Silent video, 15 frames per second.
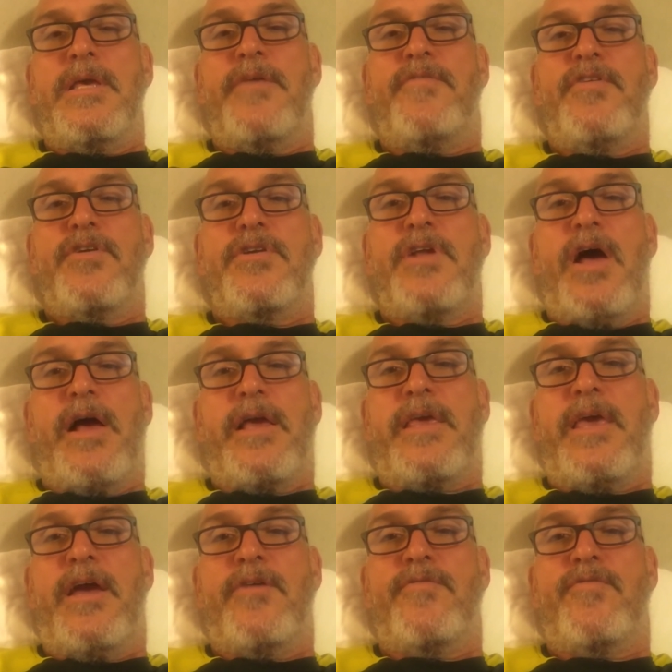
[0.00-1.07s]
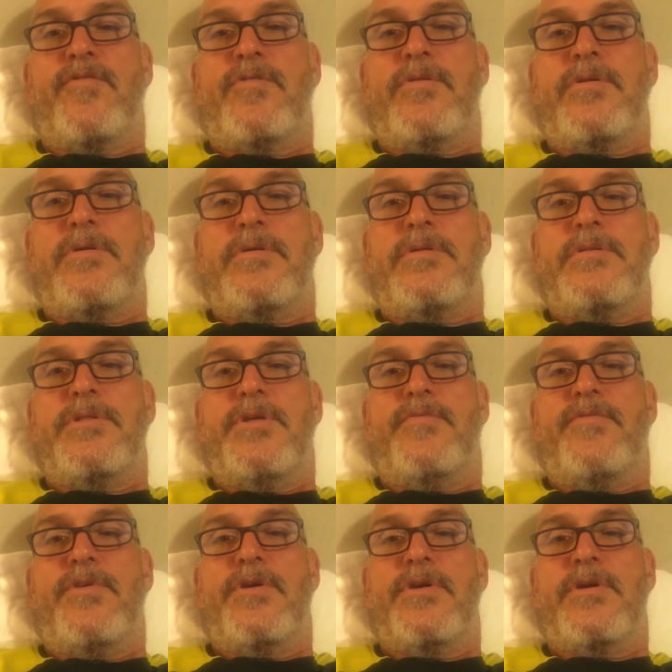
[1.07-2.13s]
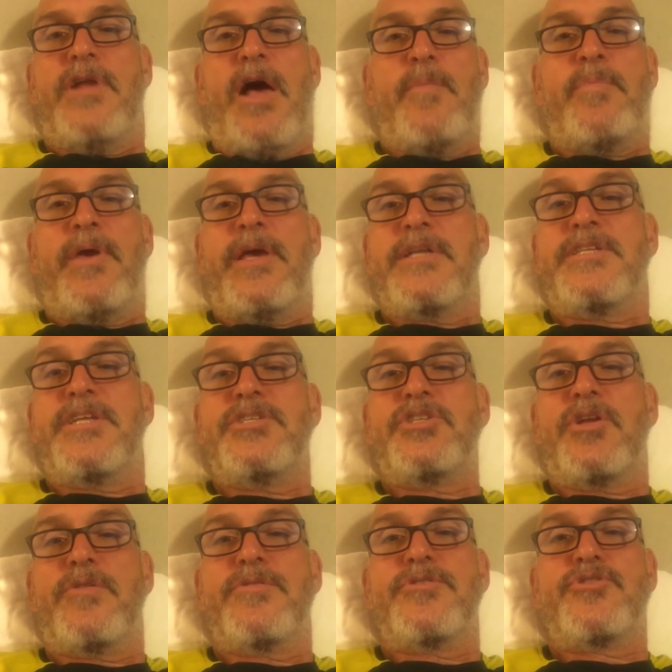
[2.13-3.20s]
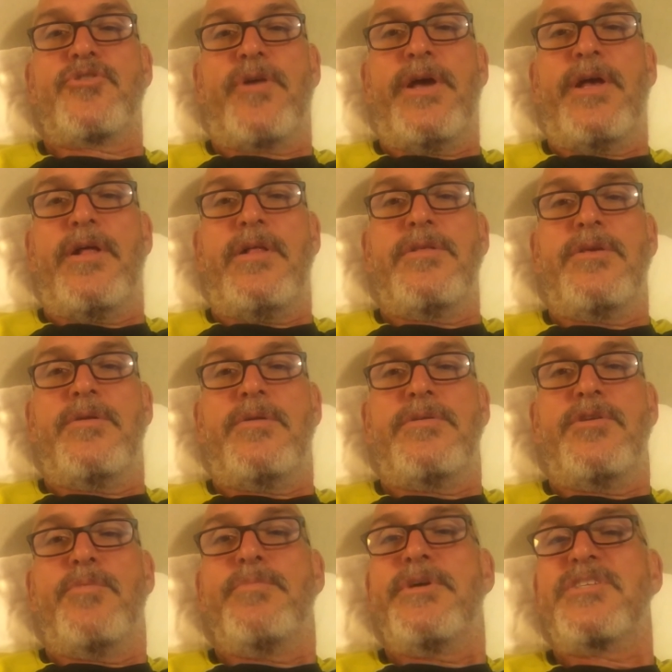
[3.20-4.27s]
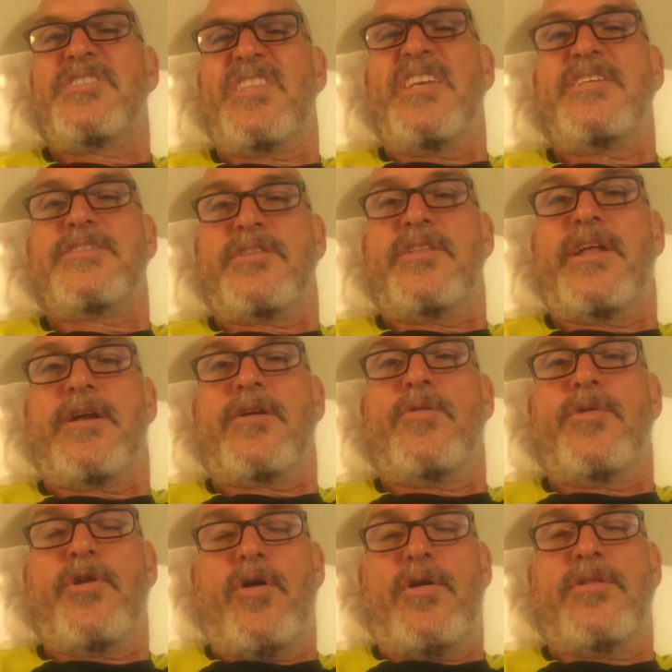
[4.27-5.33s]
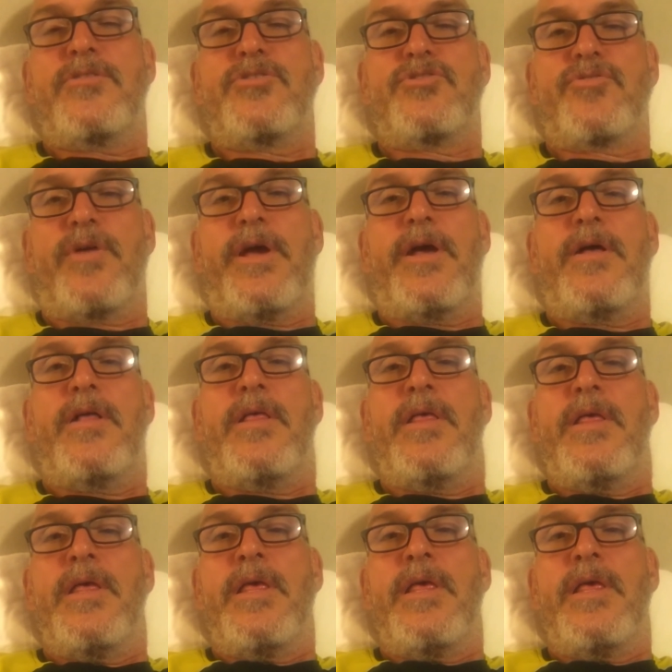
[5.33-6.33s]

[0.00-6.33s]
if you're not careful, if you're not paying attention on the trail, you'll miss things that are going on the trail.